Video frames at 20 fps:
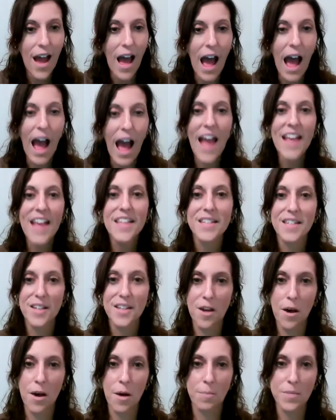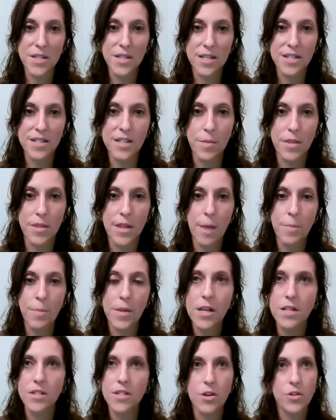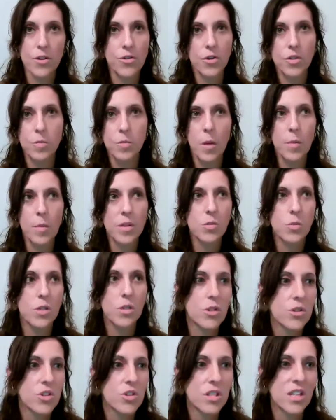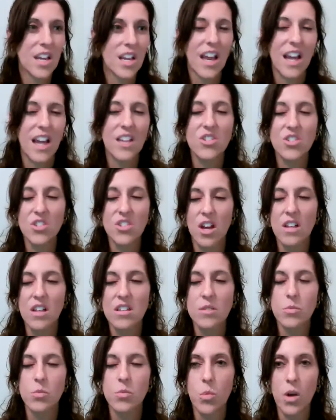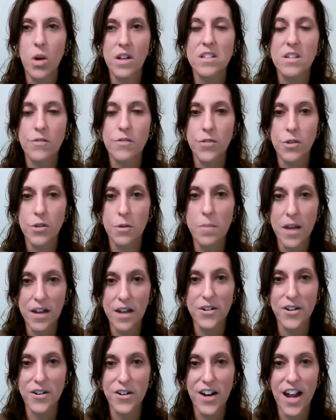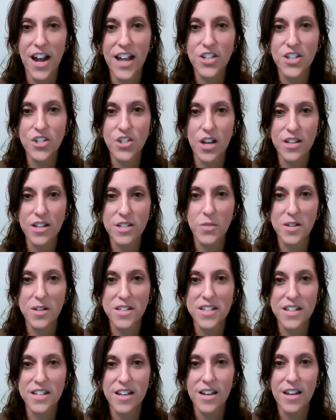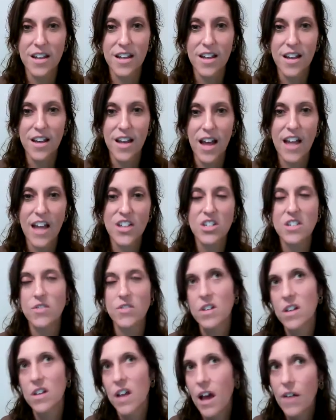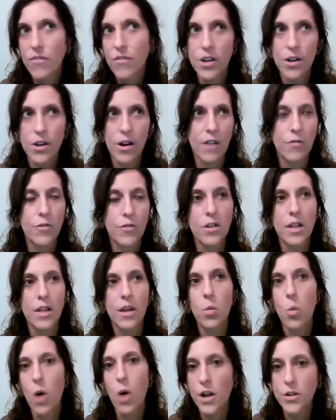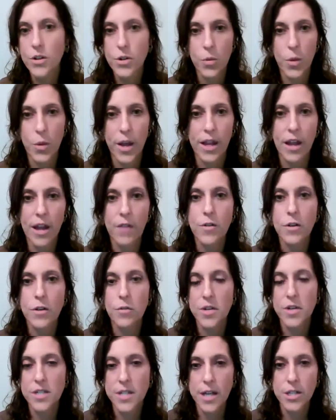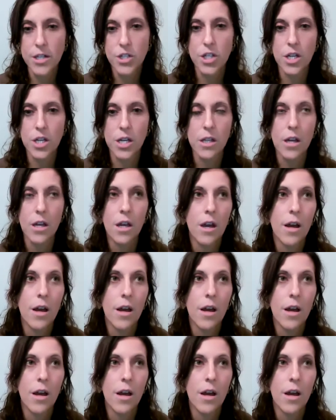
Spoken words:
I succumb to some of that because there are those moments when you're just like, I just want to feel better. I just feel heavier. I feel like water weight. I feel retention.